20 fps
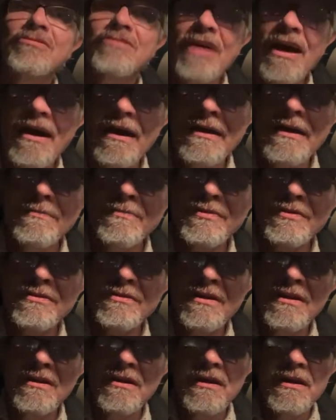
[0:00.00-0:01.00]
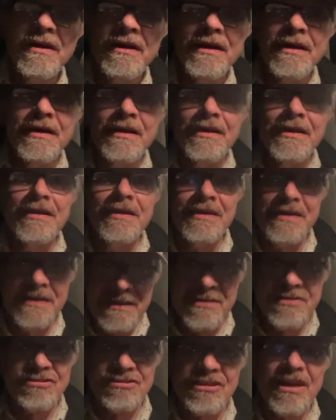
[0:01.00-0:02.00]
Times,
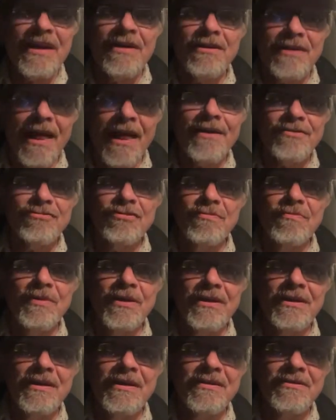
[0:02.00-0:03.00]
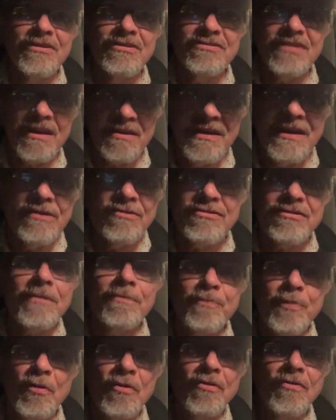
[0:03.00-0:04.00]
he shared that to me. He said, here's the
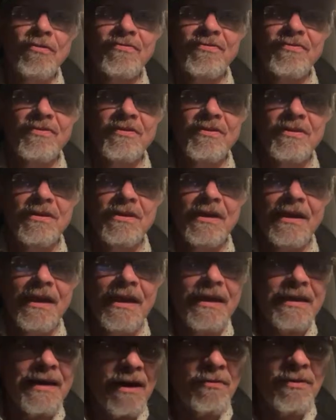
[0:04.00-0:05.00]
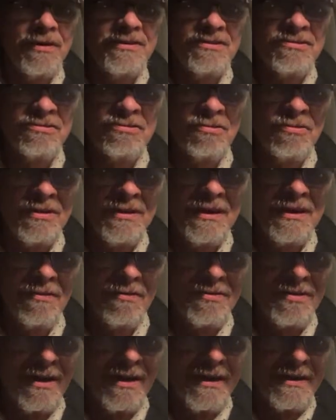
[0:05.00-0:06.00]
proof. And I read the story and I
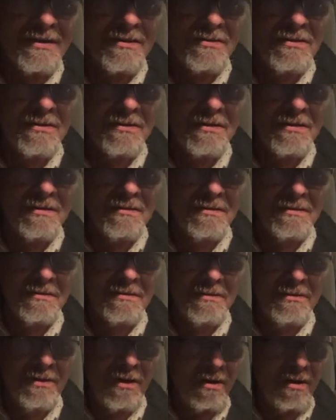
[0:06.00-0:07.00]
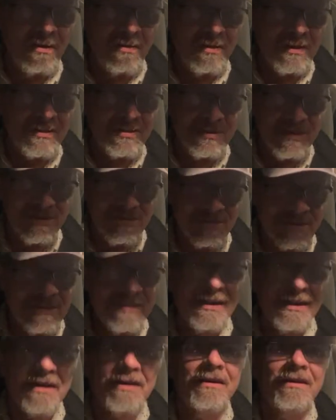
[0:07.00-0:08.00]
was like, no, it says
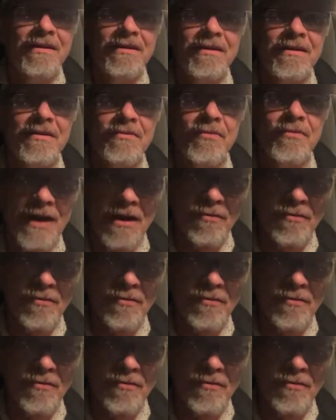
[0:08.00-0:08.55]
in there, when I